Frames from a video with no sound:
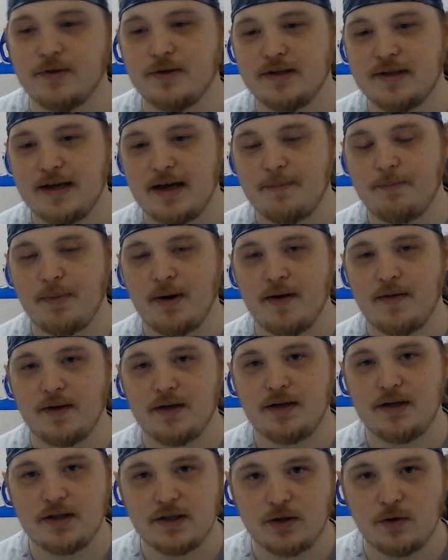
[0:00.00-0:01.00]
stop by the
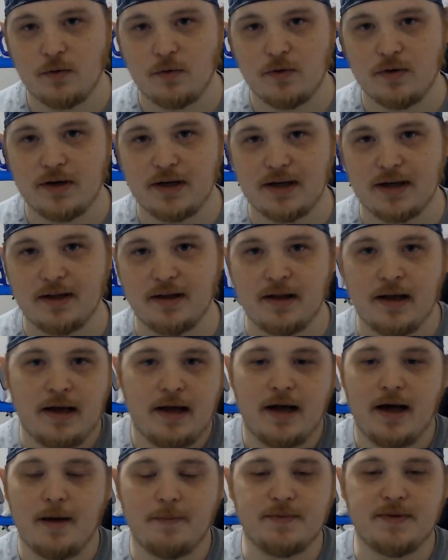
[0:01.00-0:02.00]
Discord to get
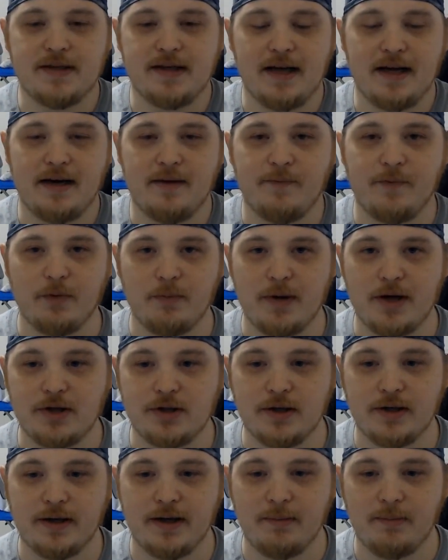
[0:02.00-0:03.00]
up-to-date
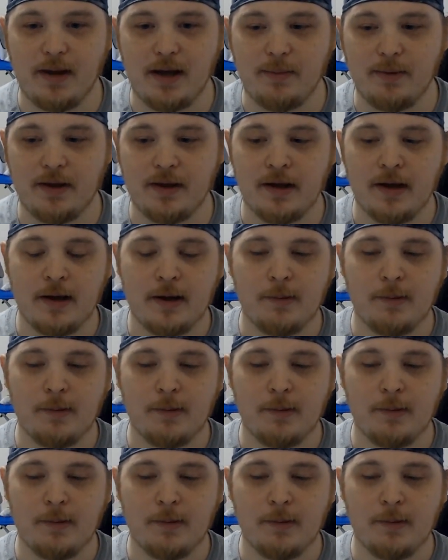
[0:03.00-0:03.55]
information and maybe